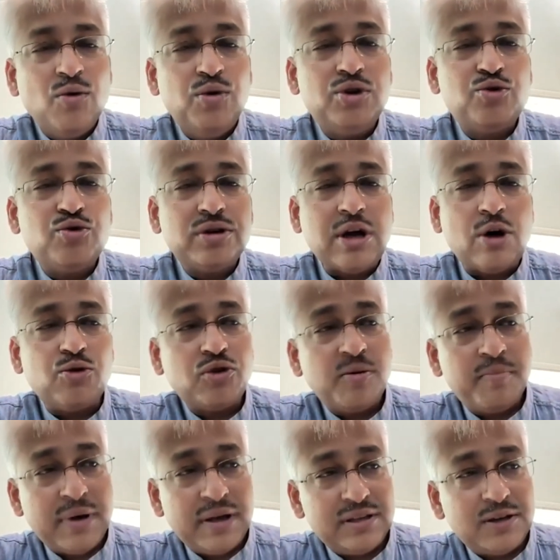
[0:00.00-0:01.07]
which was out
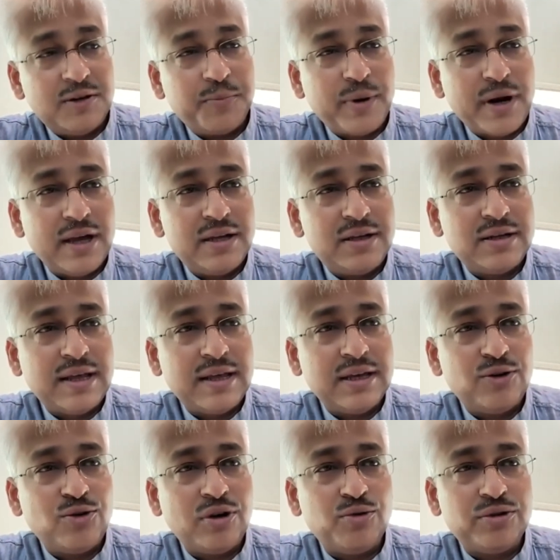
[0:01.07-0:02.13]
of my surprise.
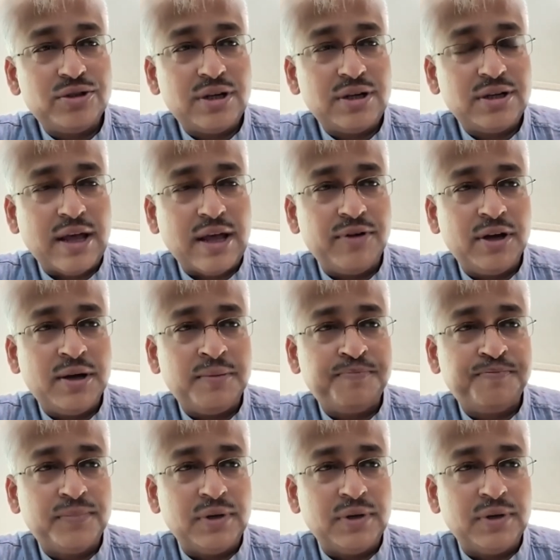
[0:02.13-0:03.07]
Like, I was just having a